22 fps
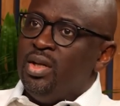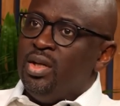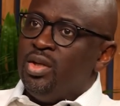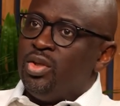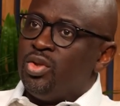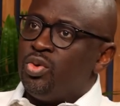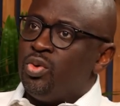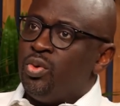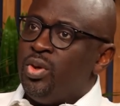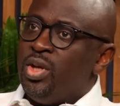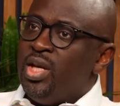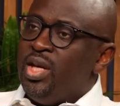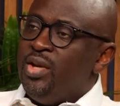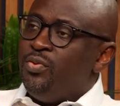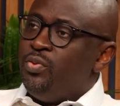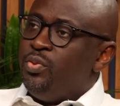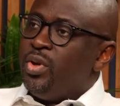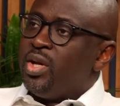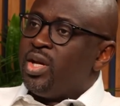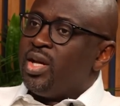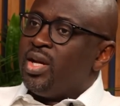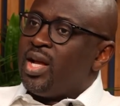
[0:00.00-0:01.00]
so if
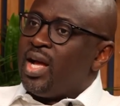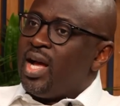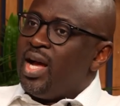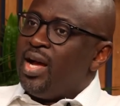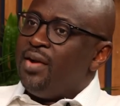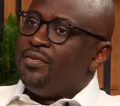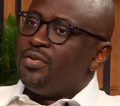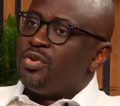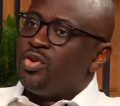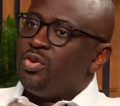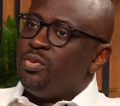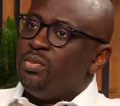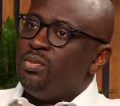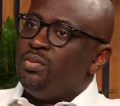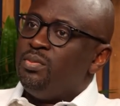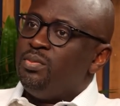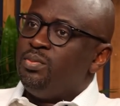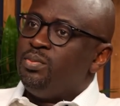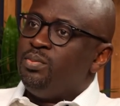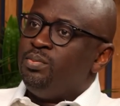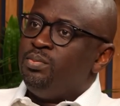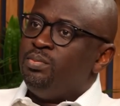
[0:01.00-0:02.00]
we can have
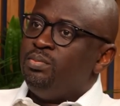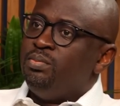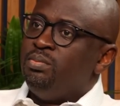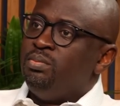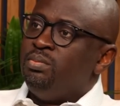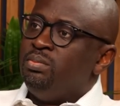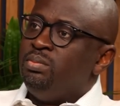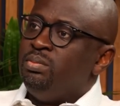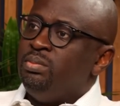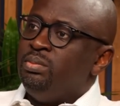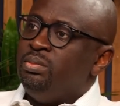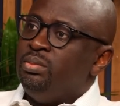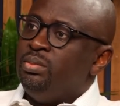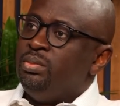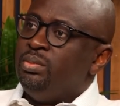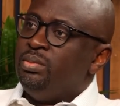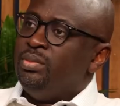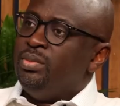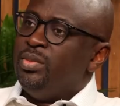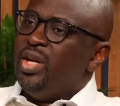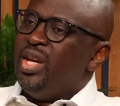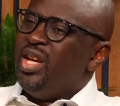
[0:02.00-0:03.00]
some
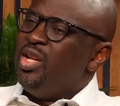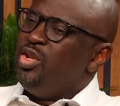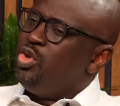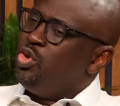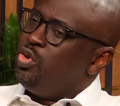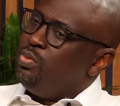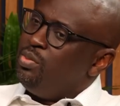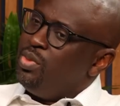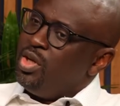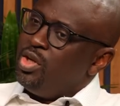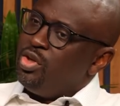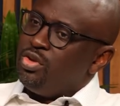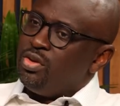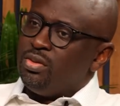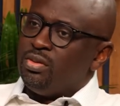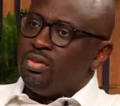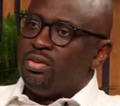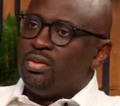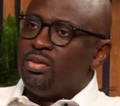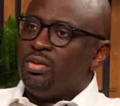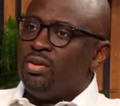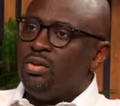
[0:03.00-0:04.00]
incubation
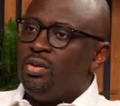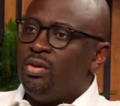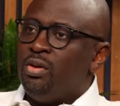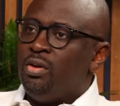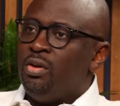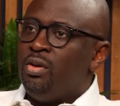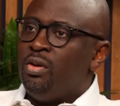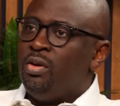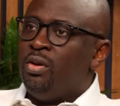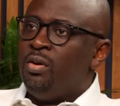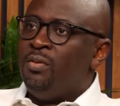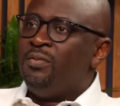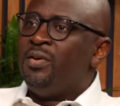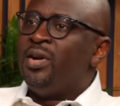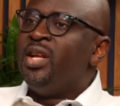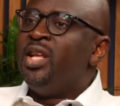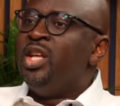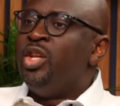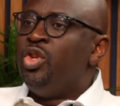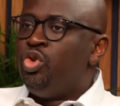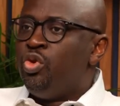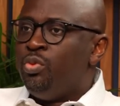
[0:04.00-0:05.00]
of an
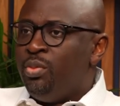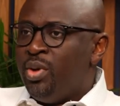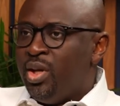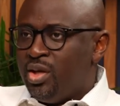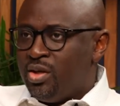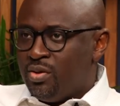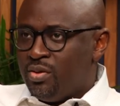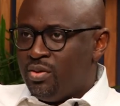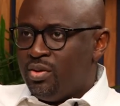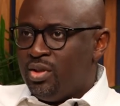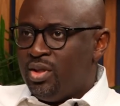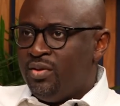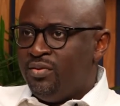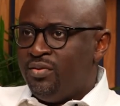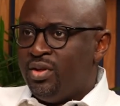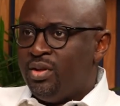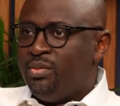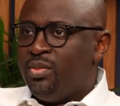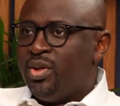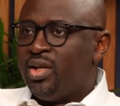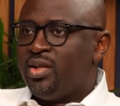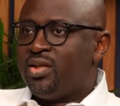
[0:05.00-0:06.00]
incubator, if
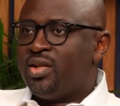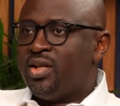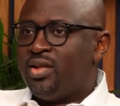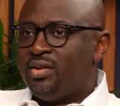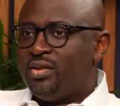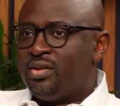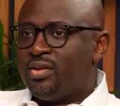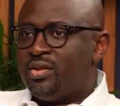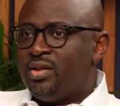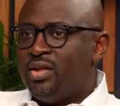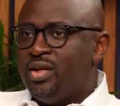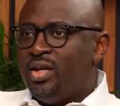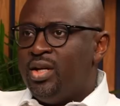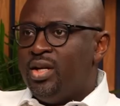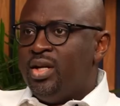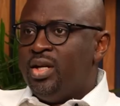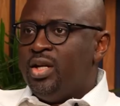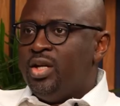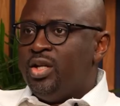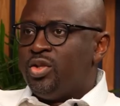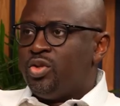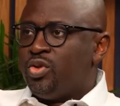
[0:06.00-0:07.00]
it makes sense.
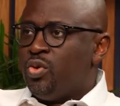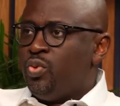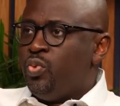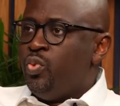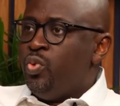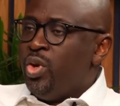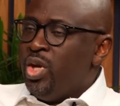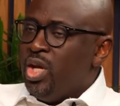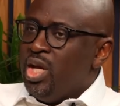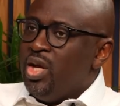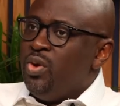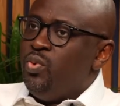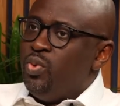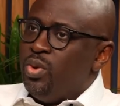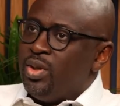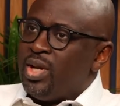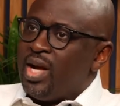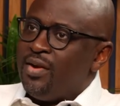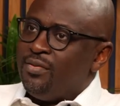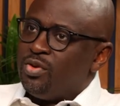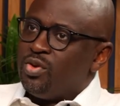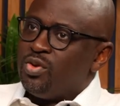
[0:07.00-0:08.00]
So we will
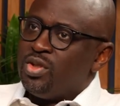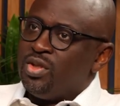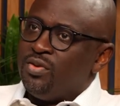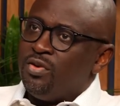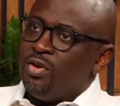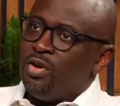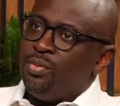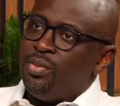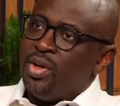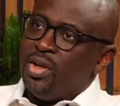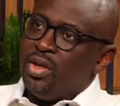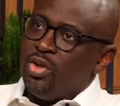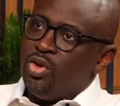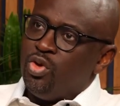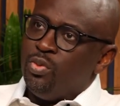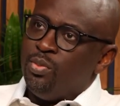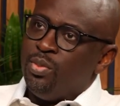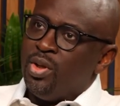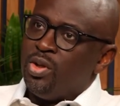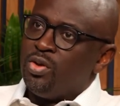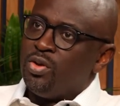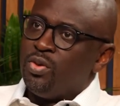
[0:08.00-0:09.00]
have to develop an
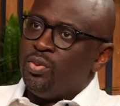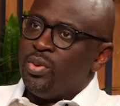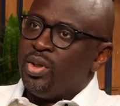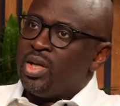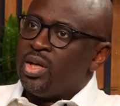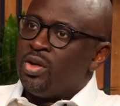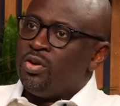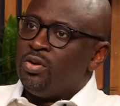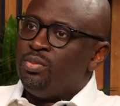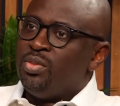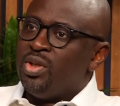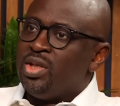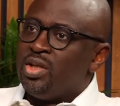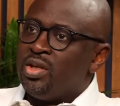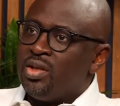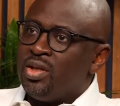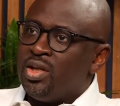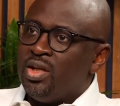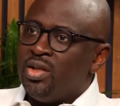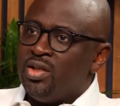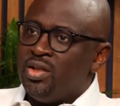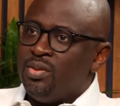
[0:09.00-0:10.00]
incubator. We cannot be
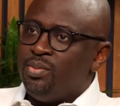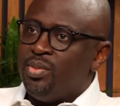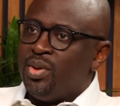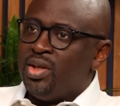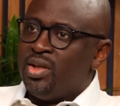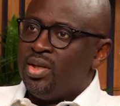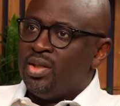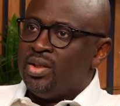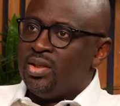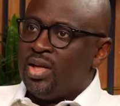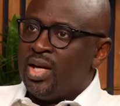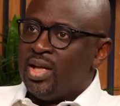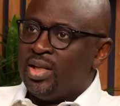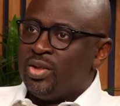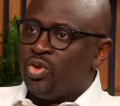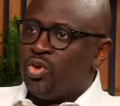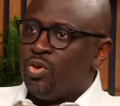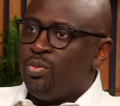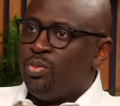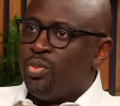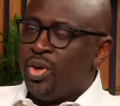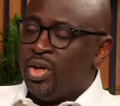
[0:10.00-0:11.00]
eternally dependent. At
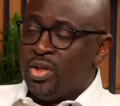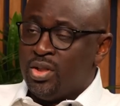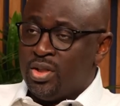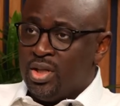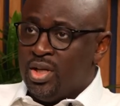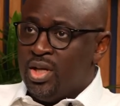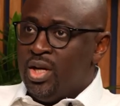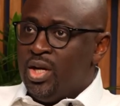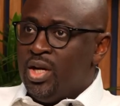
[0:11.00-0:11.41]
some point,